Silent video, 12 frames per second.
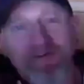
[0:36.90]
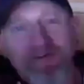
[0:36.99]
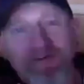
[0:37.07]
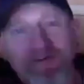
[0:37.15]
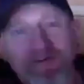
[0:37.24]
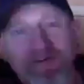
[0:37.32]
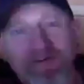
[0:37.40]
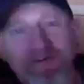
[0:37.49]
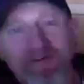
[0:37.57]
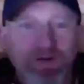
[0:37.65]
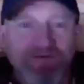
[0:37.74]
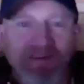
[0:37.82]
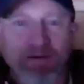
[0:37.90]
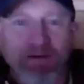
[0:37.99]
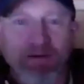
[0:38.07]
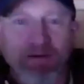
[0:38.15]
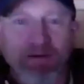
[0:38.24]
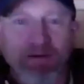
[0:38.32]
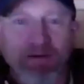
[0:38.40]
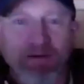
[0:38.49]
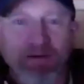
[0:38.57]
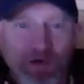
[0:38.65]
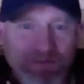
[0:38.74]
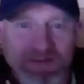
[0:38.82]
got, a beautiful view over
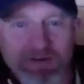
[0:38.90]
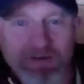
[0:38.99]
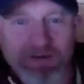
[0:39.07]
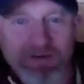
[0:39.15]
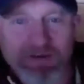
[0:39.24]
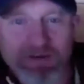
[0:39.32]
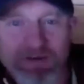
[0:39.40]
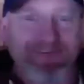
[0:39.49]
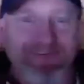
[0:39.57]
Portsmouth as well, haven't you?